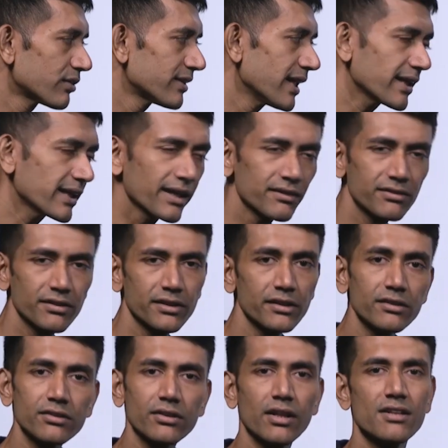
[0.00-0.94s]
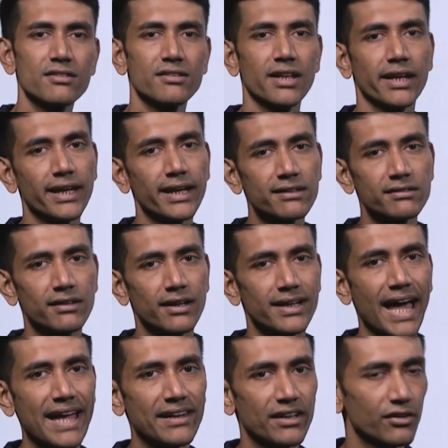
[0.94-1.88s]
sec x, it is sec x
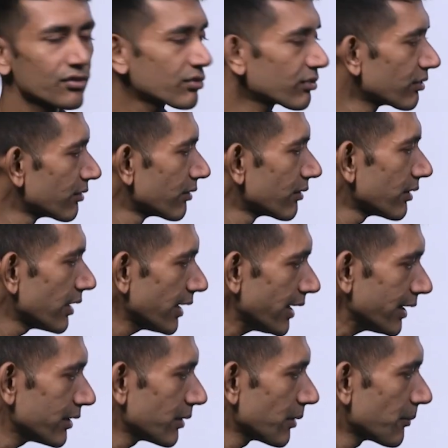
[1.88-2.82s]
tan x, correct?